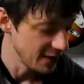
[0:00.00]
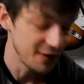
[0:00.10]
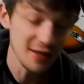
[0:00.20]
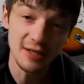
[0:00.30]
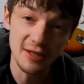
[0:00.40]

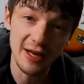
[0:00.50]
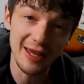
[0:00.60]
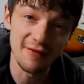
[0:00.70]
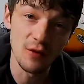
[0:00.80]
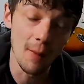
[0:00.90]
This is going to
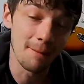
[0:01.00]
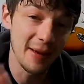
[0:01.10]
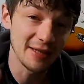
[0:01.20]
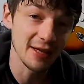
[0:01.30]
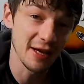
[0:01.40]
give you a
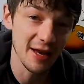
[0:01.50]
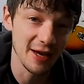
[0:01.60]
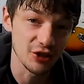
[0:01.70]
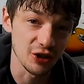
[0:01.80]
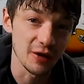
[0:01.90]
better
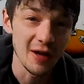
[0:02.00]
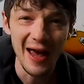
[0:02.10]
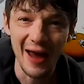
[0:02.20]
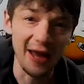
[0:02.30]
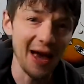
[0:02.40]
connection,
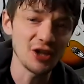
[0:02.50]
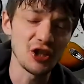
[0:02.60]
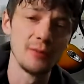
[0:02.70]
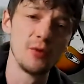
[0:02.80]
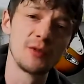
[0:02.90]
and it
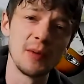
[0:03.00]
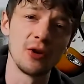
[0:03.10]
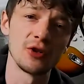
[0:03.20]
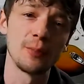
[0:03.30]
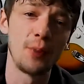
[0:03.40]
actually moves me
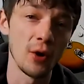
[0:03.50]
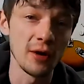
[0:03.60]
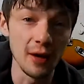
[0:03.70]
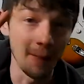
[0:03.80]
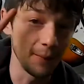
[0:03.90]
on to
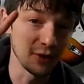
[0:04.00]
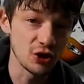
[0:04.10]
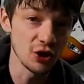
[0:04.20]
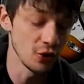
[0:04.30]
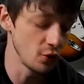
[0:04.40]
point number
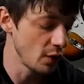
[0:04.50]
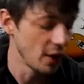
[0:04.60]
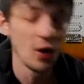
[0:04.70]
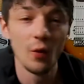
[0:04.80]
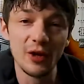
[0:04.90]
2,
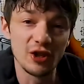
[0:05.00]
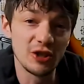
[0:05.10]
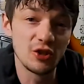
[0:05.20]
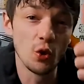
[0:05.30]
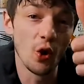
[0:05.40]
which
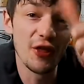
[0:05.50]
is your